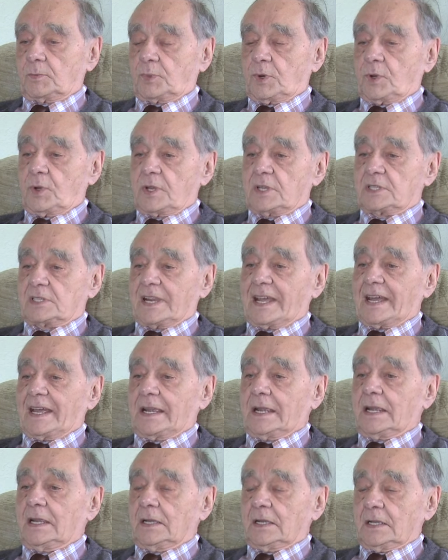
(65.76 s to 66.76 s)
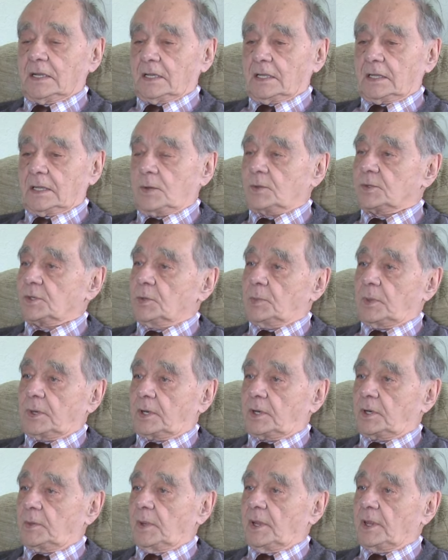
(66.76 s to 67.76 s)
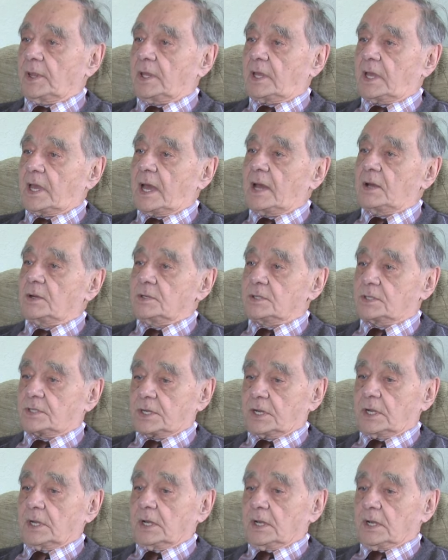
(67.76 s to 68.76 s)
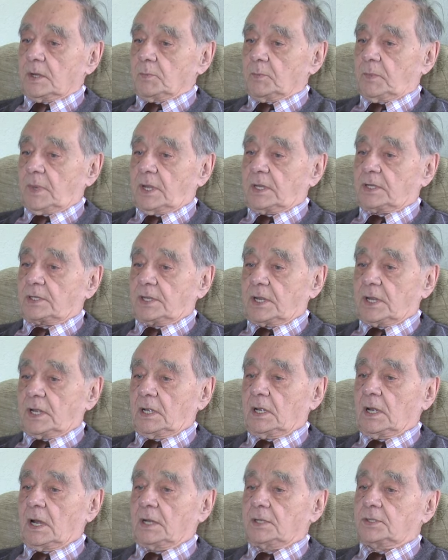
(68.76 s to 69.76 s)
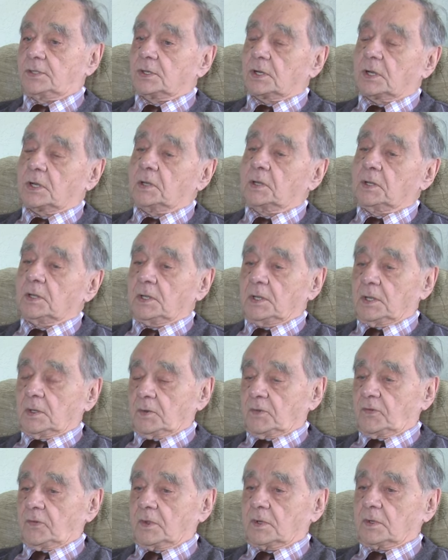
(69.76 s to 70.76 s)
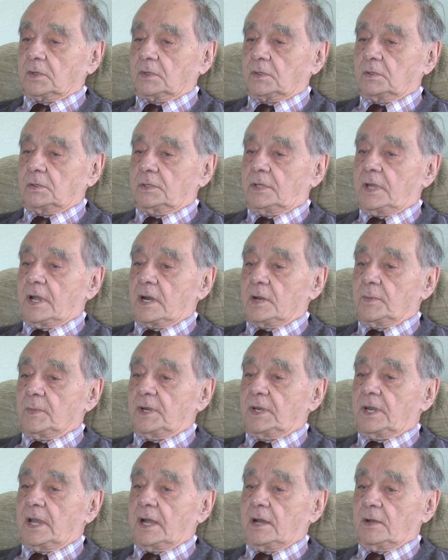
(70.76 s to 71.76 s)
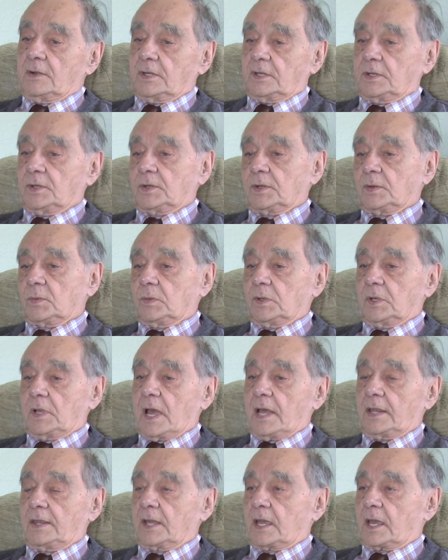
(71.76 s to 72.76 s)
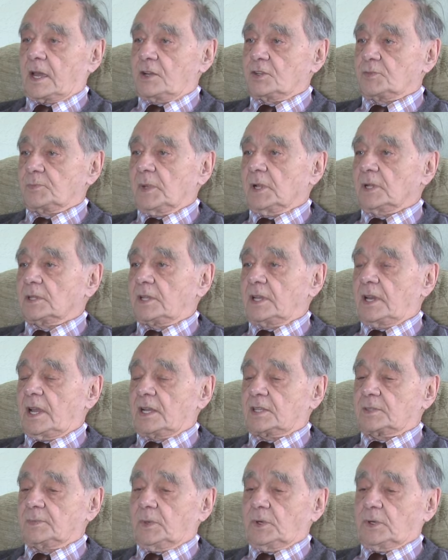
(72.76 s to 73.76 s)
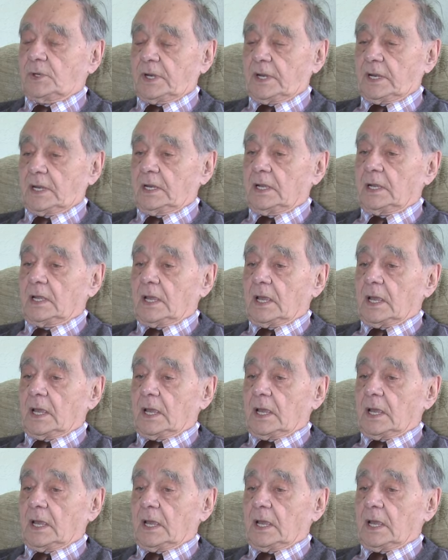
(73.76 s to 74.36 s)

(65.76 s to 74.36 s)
and broke his leg. There was nobody to milk the cows, but I took a dairyman down and we had the cows milked the next morning.